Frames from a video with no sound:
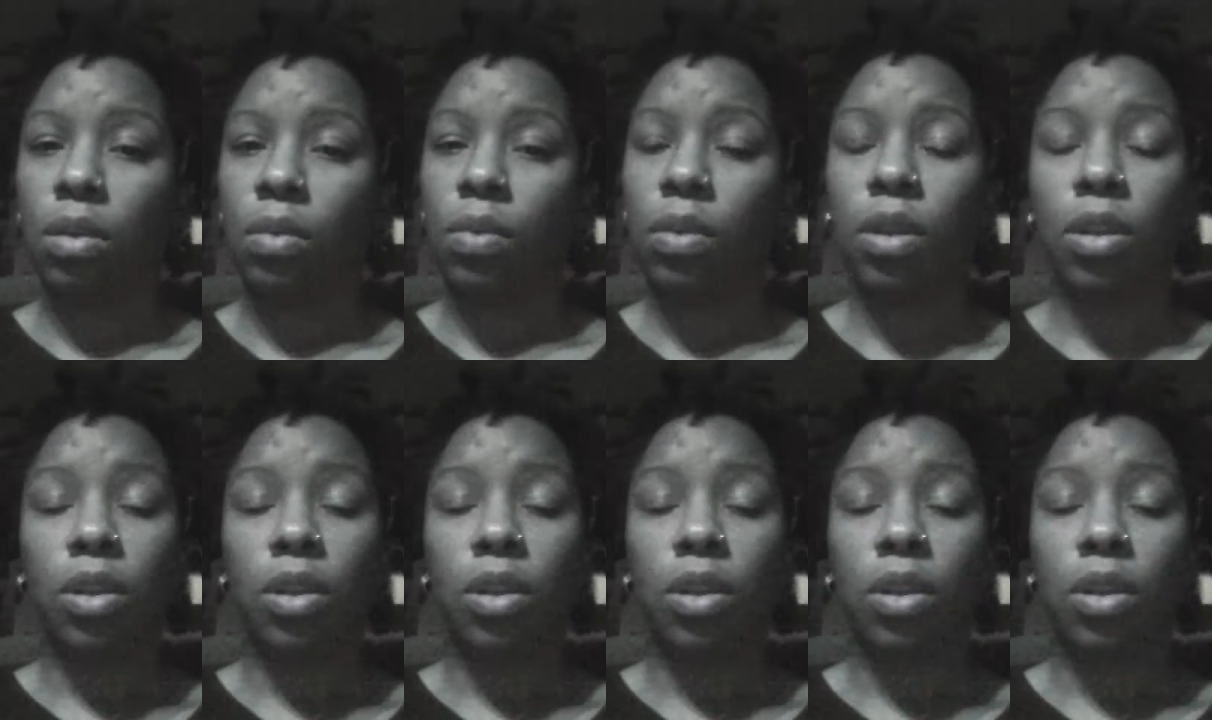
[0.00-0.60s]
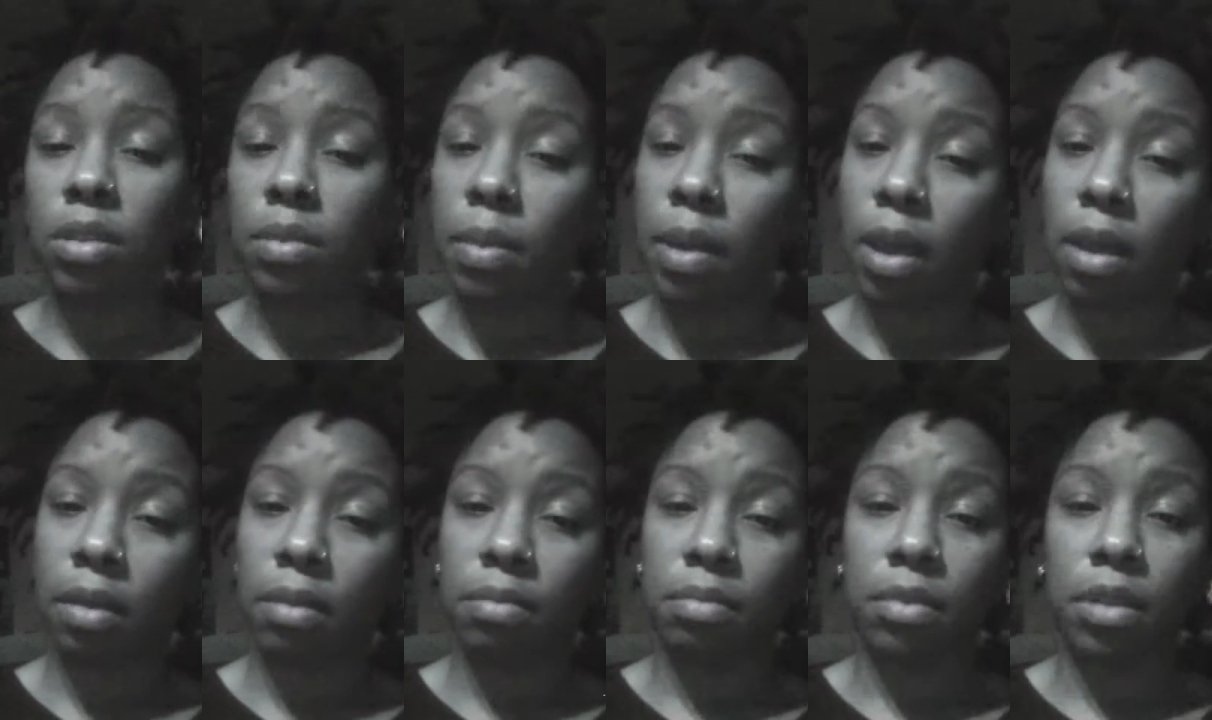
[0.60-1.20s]
What are you curious
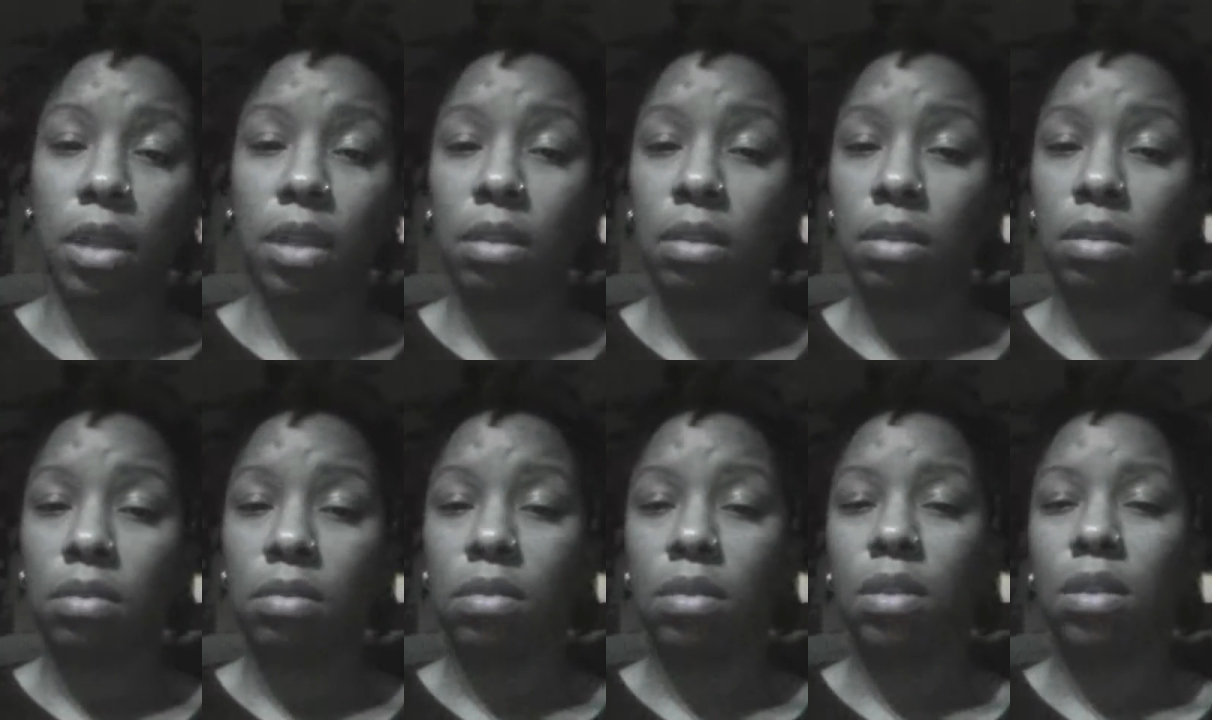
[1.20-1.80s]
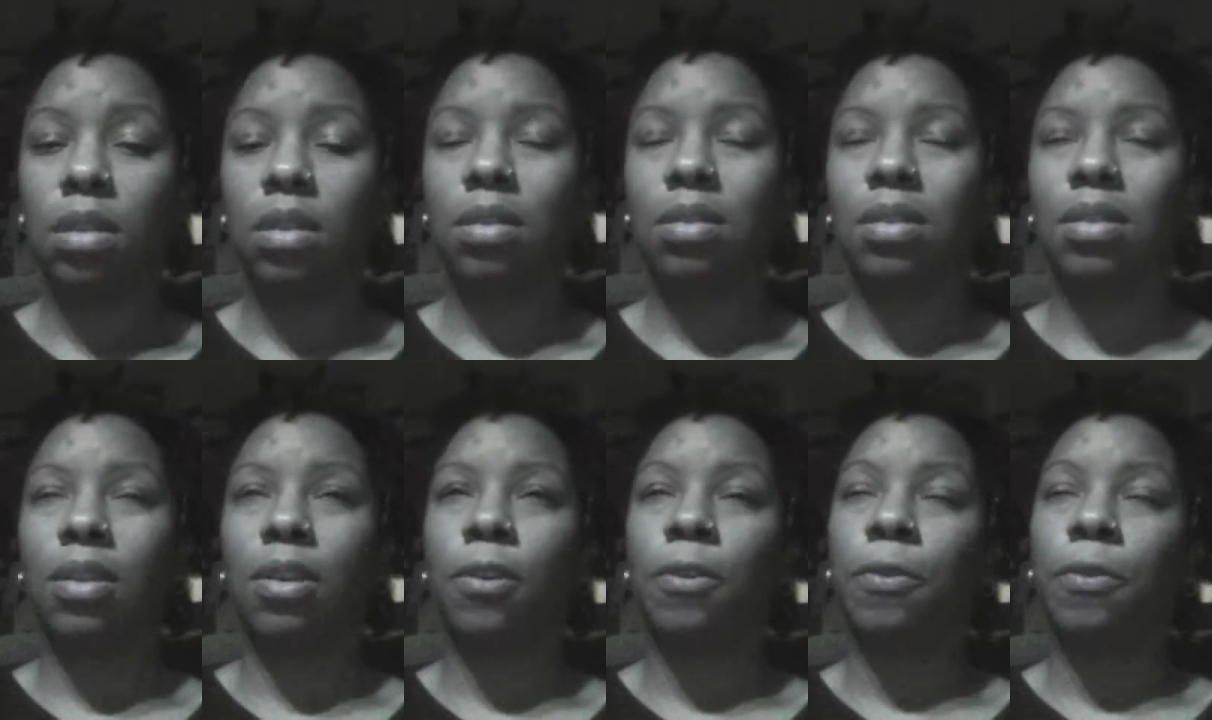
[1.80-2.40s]
about? Nothing.
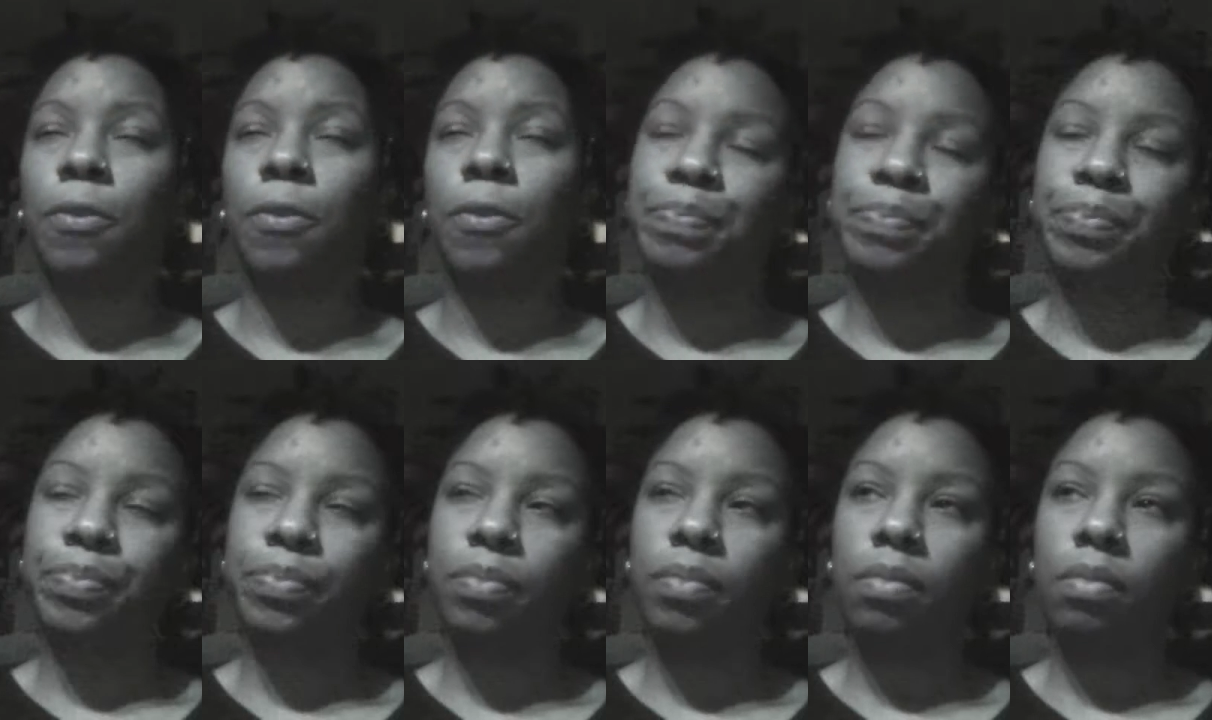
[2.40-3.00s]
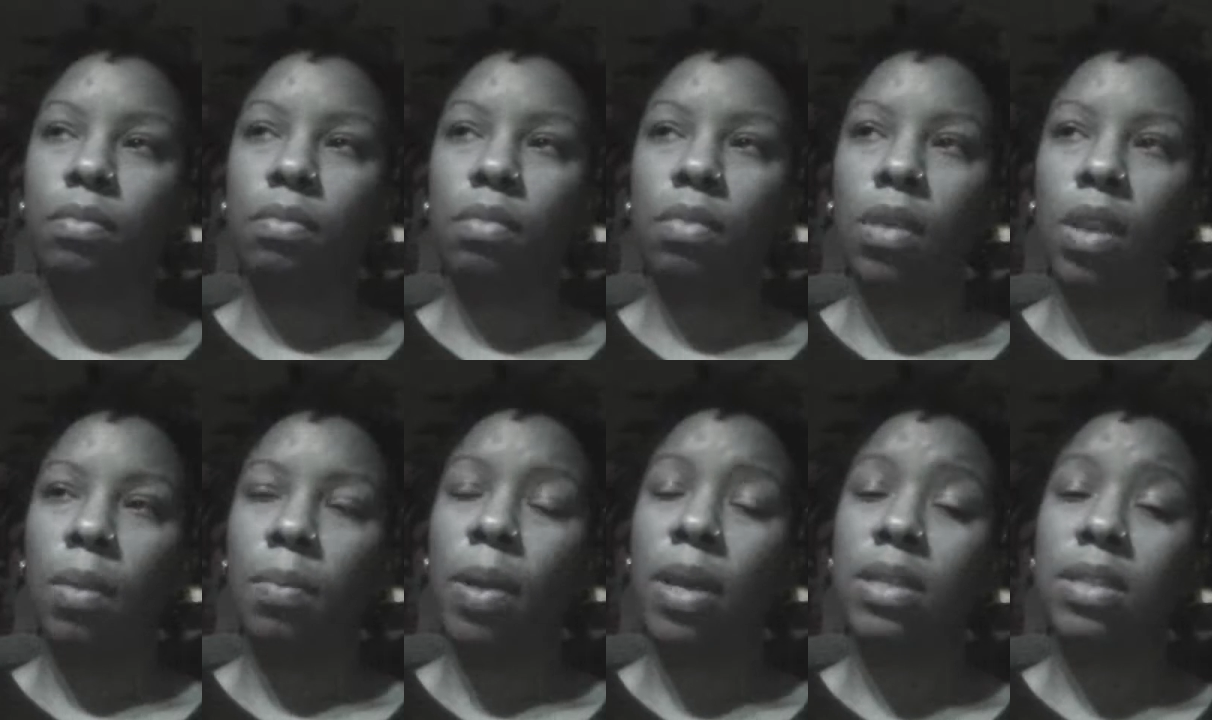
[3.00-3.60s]
So
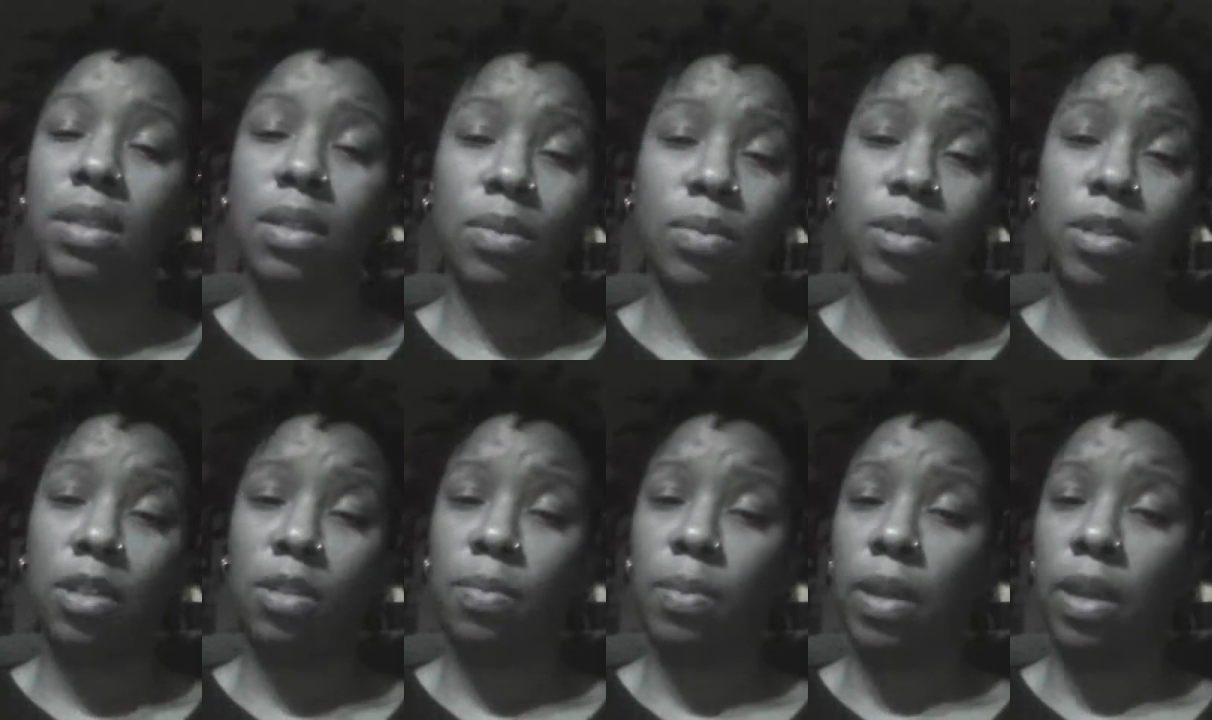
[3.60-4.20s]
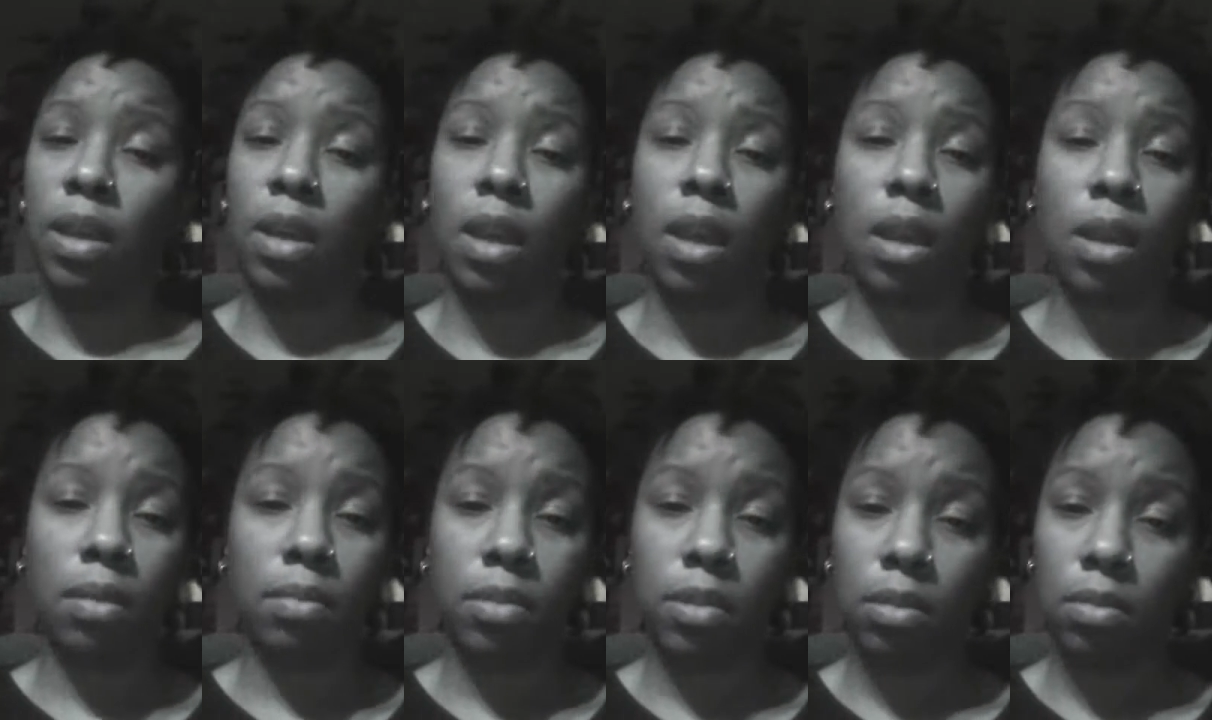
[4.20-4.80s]
basically we just played
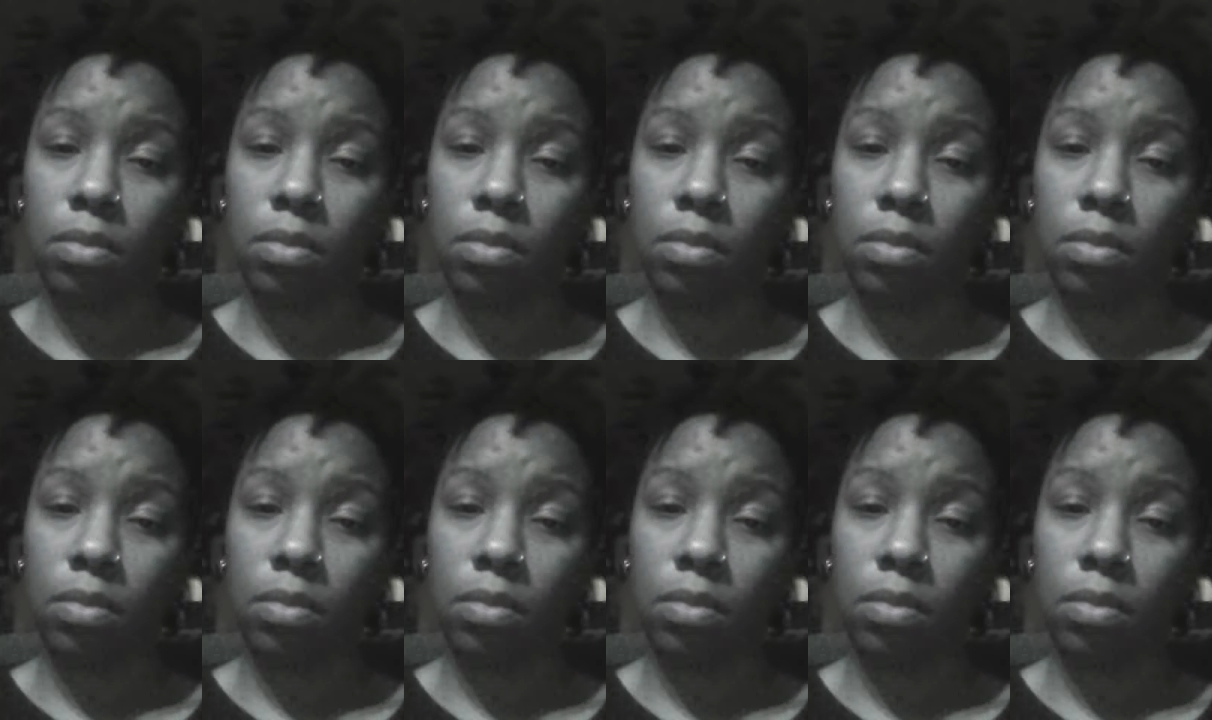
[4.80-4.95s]
games.